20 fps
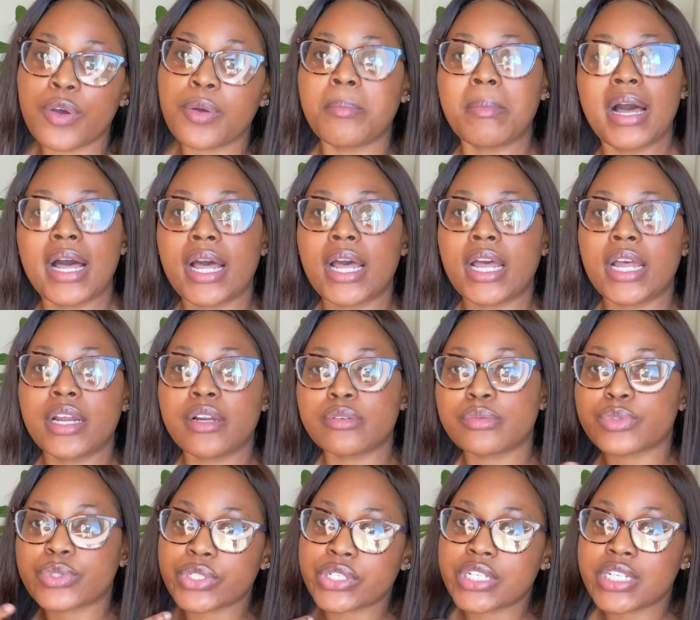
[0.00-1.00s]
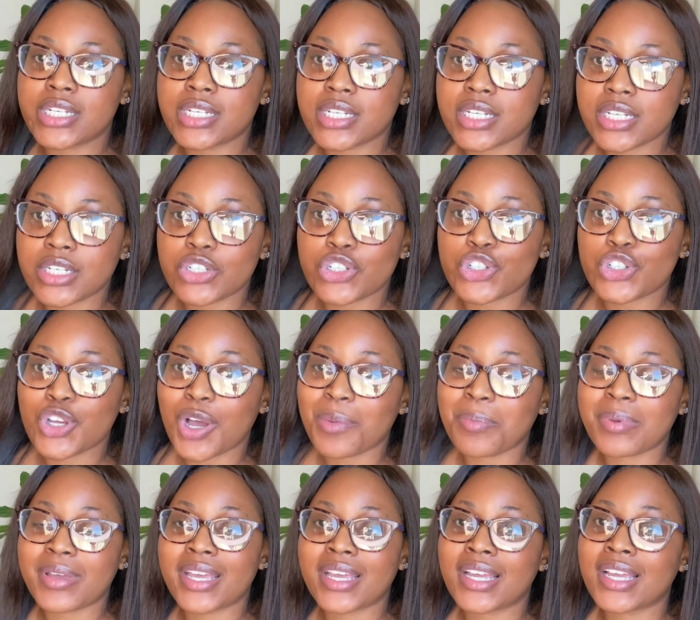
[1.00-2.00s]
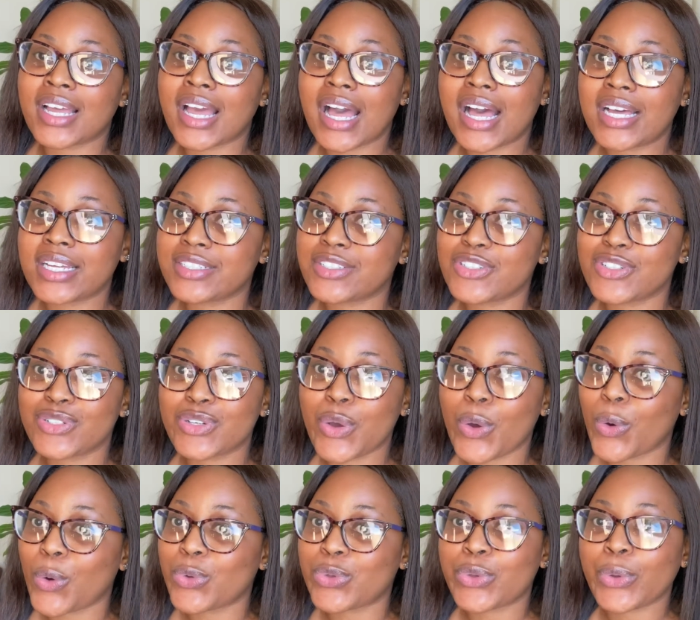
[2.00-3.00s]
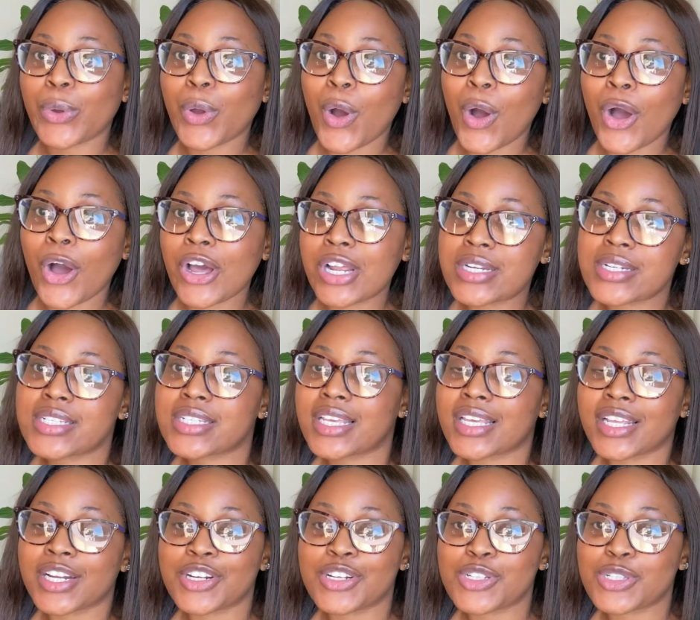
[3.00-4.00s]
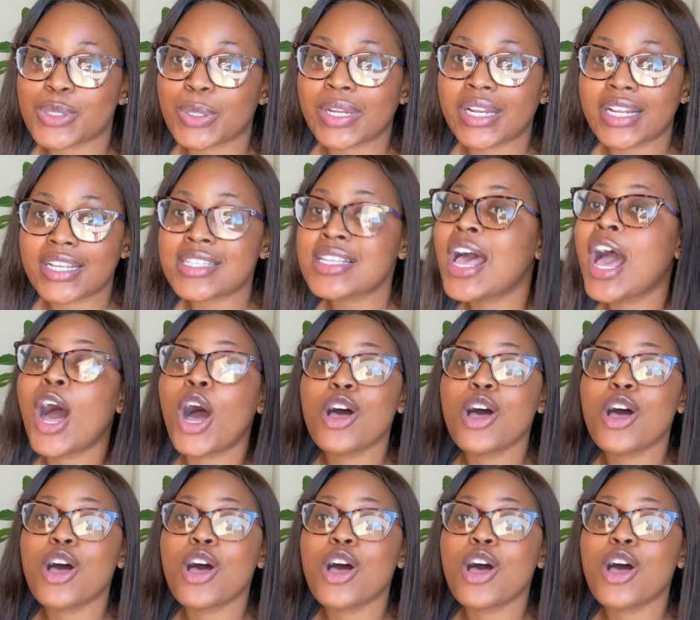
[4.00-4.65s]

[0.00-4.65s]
my routine shopping, and you can't get into Clicks.